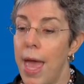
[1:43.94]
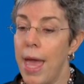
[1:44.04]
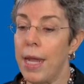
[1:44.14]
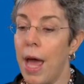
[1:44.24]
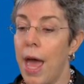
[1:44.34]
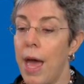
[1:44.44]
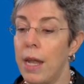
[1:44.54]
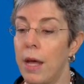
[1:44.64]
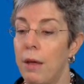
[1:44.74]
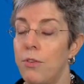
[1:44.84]
And I
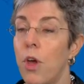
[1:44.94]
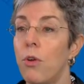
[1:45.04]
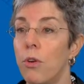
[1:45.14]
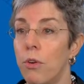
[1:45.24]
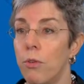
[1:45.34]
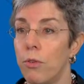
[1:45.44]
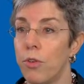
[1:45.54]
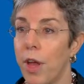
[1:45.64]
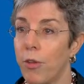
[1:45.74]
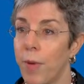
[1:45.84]
had a donor
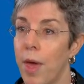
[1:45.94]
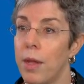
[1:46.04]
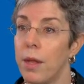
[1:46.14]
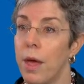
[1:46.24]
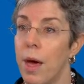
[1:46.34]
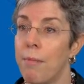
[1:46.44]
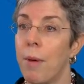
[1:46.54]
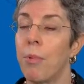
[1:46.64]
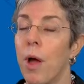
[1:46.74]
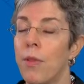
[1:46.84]
transplant.
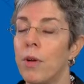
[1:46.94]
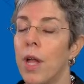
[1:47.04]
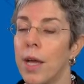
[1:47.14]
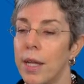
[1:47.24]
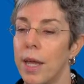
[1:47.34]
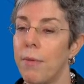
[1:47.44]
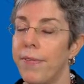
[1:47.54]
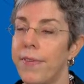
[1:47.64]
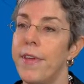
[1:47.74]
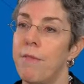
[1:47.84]
My brother, luckily,
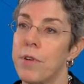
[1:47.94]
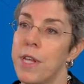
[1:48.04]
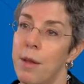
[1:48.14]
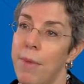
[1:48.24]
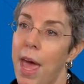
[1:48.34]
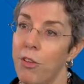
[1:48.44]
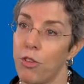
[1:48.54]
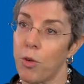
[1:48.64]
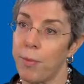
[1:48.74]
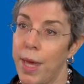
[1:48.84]
was a 10 for 10
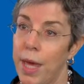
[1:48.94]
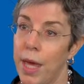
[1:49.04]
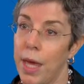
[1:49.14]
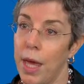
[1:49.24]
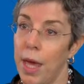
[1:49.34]
match for me.